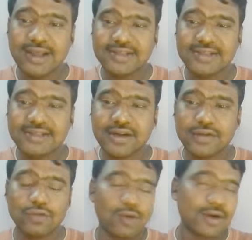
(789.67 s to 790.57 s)
like as I said,
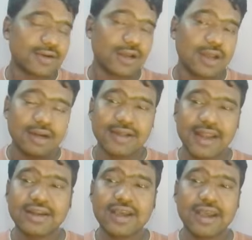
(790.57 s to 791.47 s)
if you want
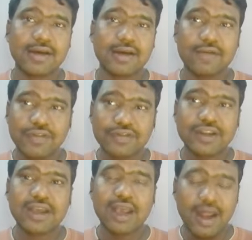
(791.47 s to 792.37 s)
10K,
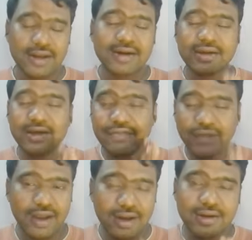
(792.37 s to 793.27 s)
50K, 100K,
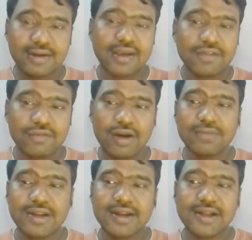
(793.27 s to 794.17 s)
500K, even
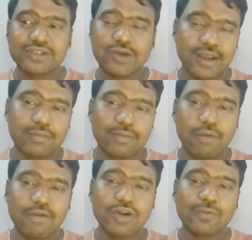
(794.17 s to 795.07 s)
1 million also, I can
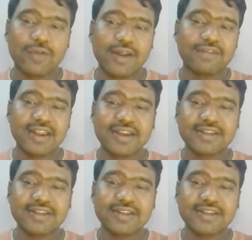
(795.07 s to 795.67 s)
provide you for a very